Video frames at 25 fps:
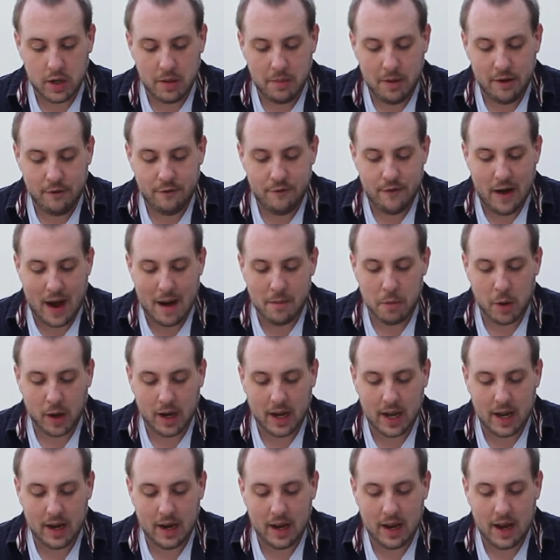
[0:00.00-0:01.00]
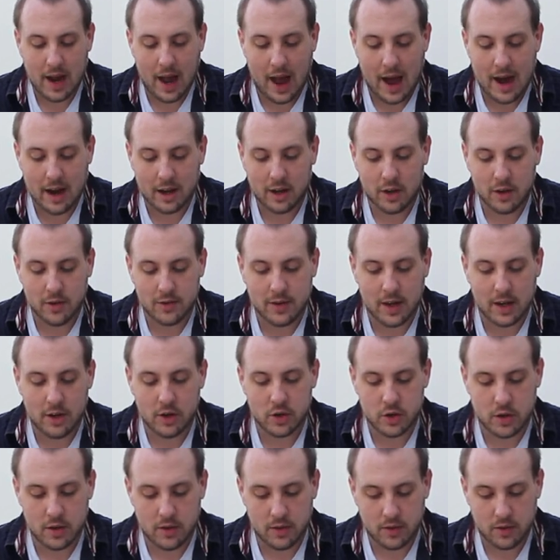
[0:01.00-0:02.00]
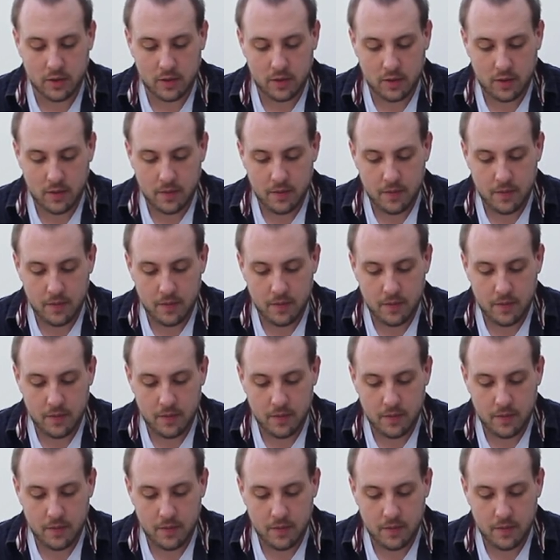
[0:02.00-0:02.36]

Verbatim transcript: to be fabricating accusations.